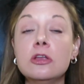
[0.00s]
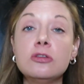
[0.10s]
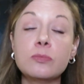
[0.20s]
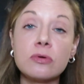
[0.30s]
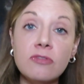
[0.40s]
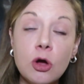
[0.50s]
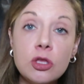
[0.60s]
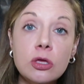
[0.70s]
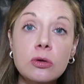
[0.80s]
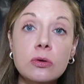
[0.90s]
To
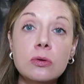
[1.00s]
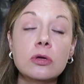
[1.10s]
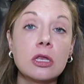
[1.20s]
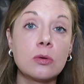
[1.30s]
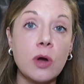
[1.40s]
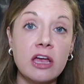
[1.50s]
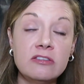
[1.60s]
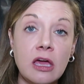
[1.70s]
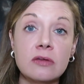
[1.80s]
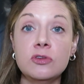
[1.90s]
provoke you, get a
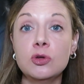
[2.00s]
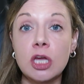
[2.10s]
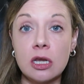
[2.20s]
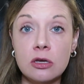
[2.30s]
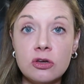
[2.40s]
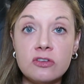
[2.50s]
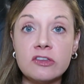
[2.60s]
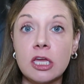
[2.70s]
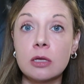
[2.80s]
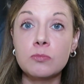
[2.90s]
rise out of you, get under your
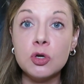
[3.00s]
skin,